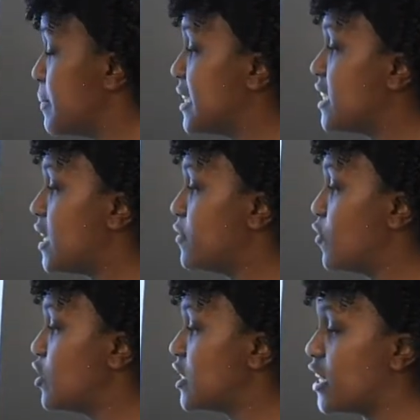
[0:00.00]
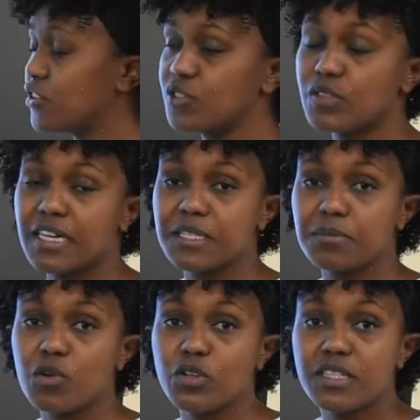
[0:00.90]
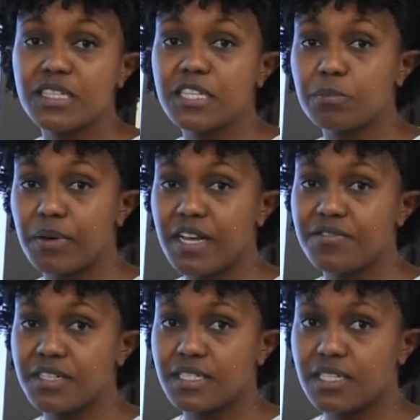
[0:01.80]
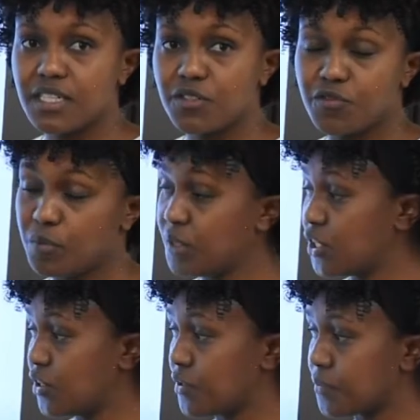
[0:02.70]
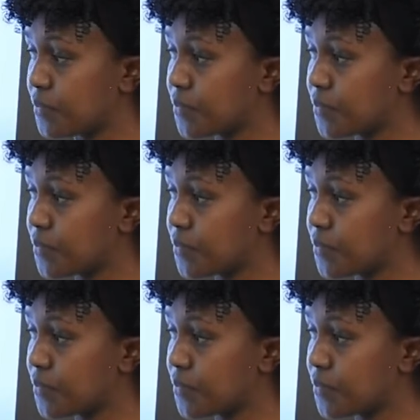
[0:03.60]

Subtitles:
majorly for internal users because this is private information.